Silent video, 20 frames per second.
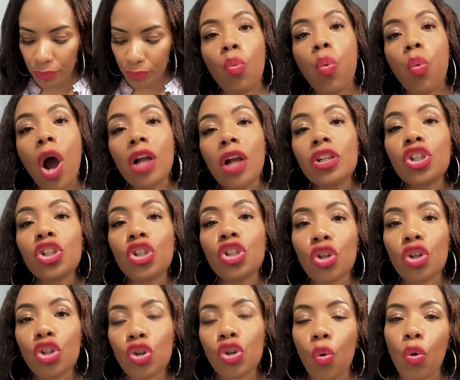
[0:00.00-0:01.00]
One
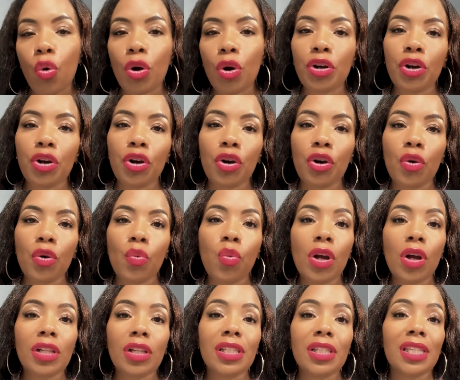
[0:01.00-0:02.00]
such order
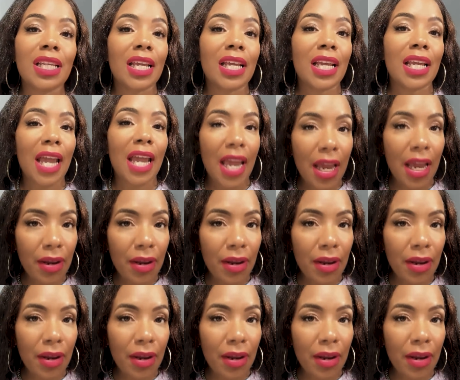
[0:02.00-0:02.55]
was the